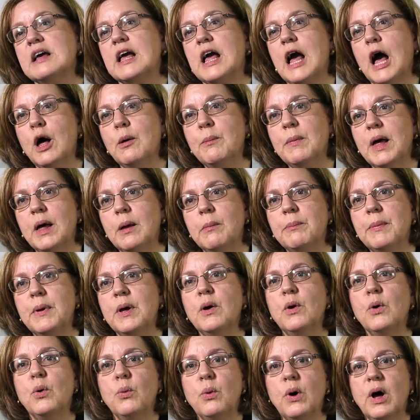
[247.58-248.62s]
come up
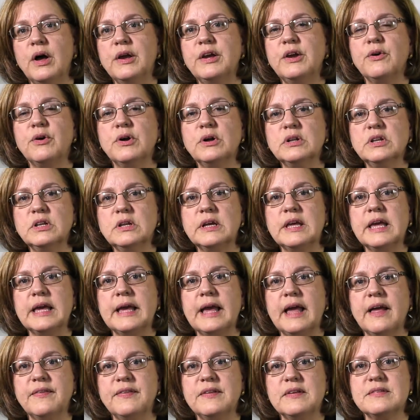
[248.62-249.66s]
while you're
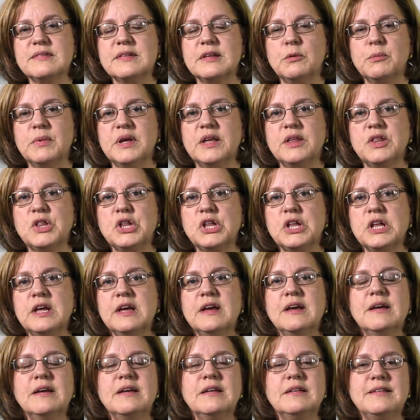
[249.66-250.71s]
looking at this image.
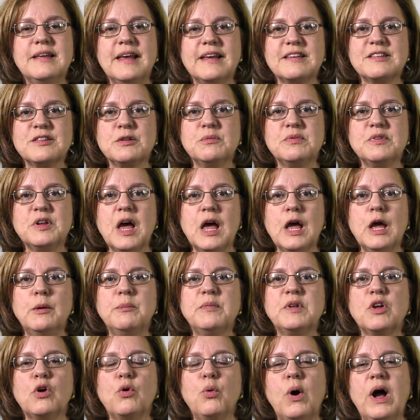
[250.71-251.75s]
Take some time
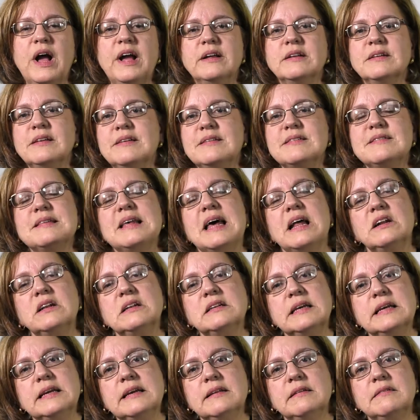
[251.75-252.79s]
to quietly
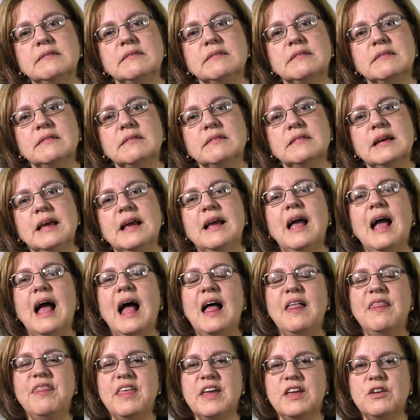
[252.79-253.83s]
settle in
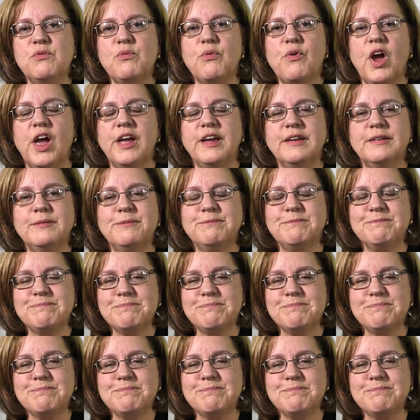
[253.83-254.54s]
and then write.